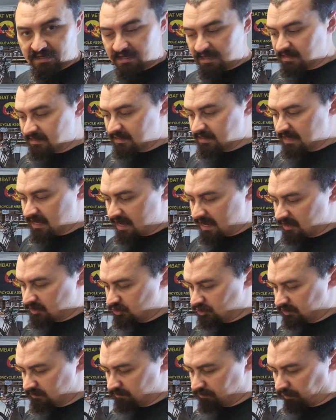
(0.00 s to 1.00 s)
in the
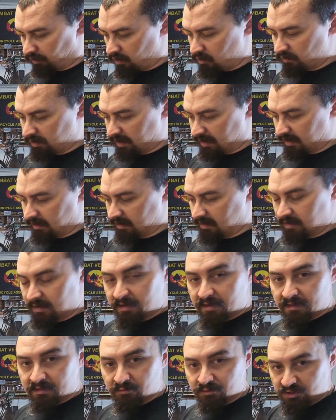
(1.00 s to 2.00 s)
engine broken
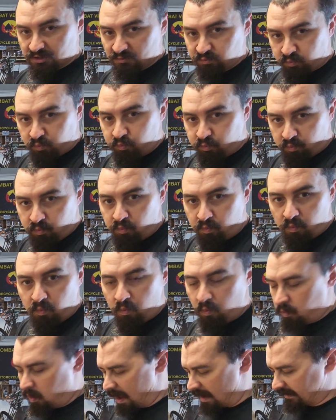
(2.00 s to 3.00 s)
that was just
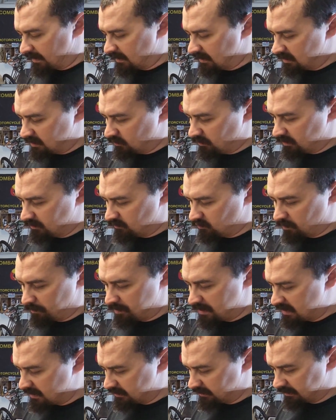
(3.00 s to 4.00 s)
whacking into it
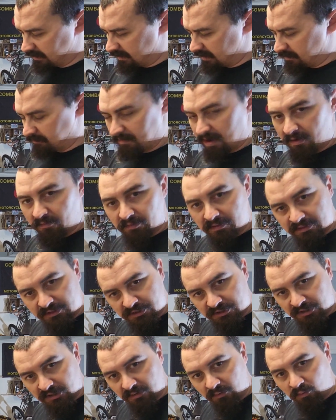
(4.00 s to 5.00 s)
repeatedly, and I'm not really
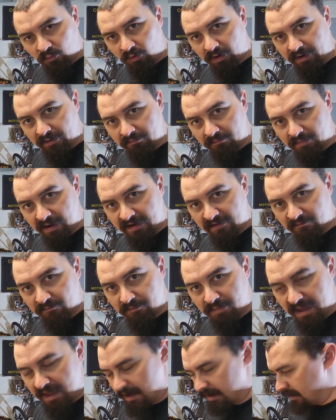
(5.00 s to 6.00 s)
sure what it might have
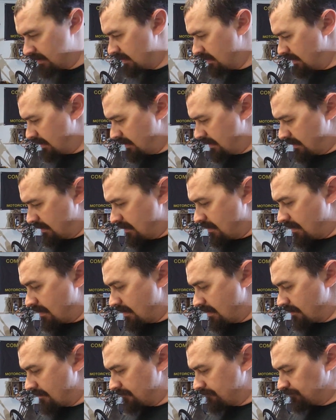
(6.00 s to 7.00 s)
been.
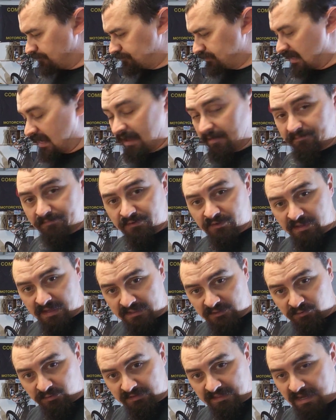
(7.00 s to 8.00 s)
But yeah, so
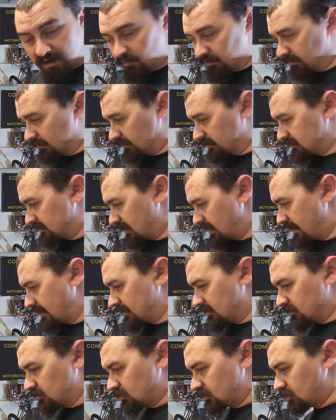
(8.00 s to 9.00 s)
that's what that one looks like.
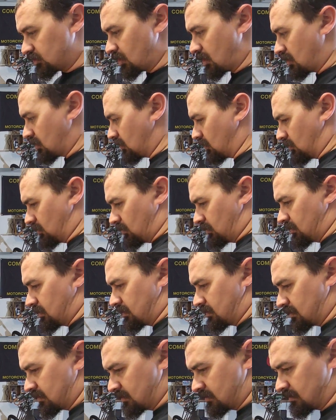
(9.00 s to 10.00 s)
So
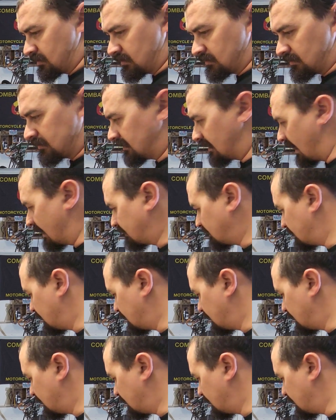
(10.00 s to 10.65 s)
that's